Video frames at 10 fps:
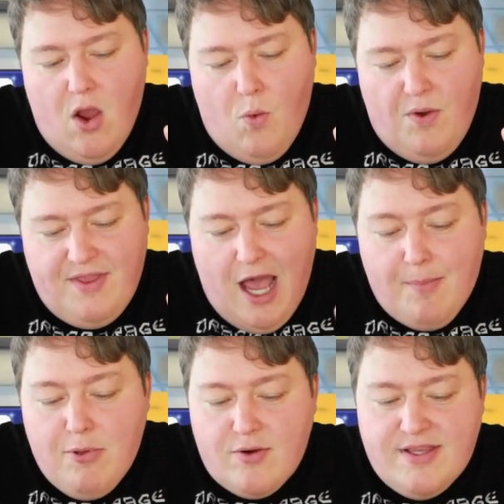when they
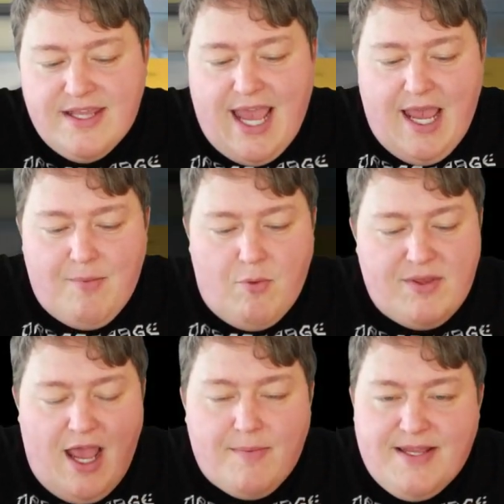uploaded the game, or when
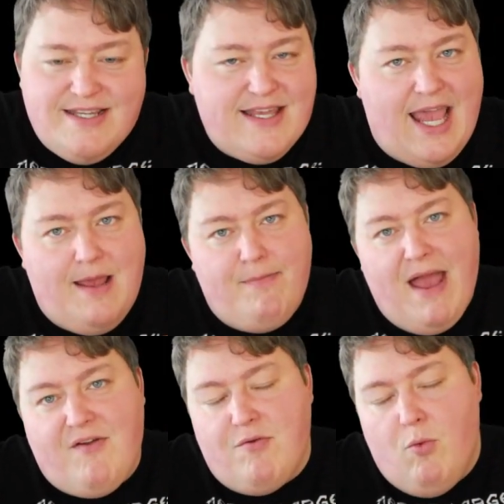they updated the game
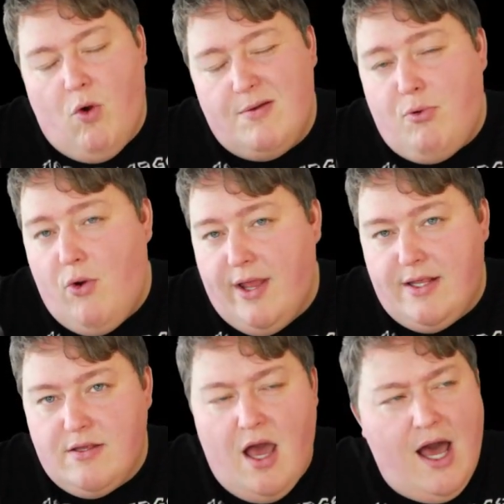back from 1 point